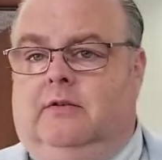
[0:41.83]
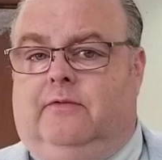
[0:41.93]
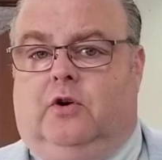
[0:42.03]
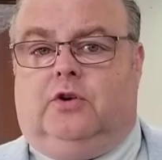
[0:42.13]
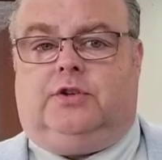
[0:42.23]

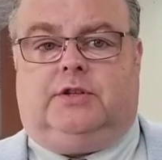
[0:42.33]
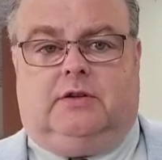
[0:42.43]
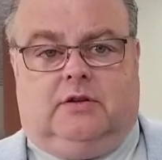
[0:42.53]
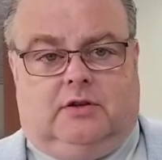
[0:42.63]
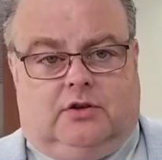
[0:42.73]

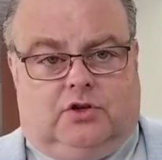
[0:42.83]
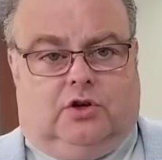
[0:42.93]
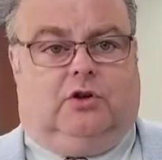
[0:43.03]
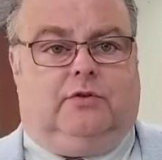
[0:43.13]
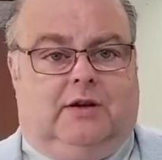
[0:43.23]
first
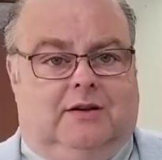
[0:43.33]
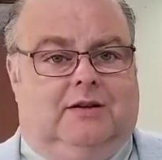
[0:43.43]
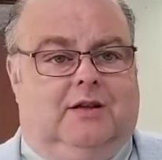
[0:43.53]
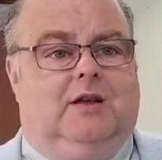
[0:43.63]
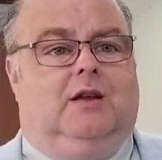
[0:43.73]
children
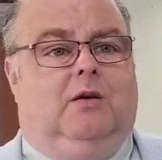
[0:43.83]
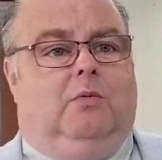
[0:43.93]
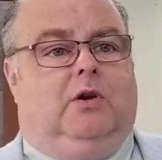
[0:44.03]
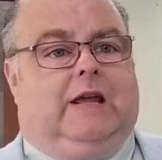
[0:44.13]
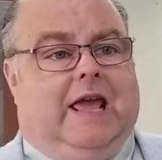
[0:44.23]

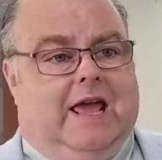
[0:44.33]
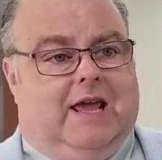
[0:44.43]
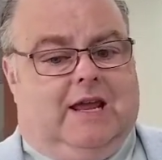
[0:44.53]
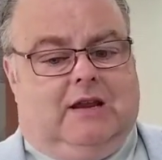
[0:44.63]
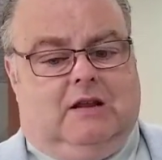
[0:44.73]
were
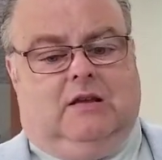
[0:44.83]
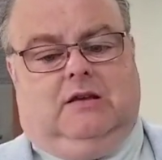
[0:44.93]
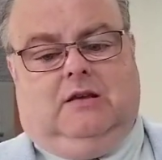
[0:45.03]
Cain.